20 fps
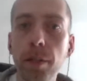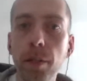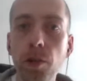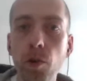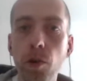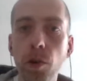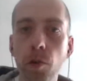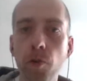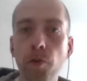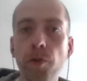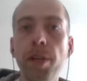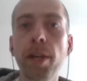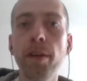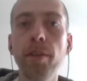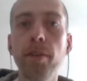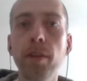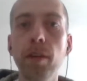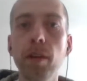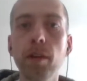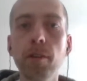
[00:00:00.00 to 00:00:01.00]
you're
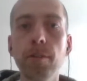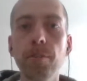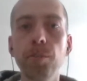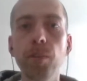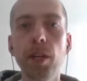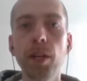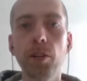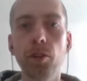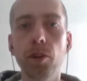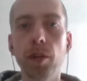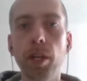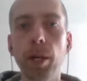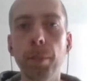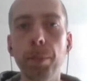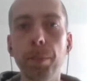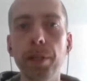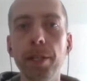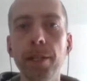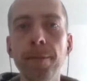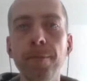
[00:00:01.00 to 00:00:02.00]
creating in your
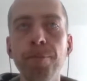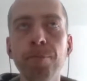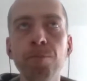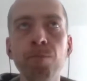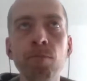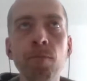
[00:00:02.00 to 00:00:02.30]
company.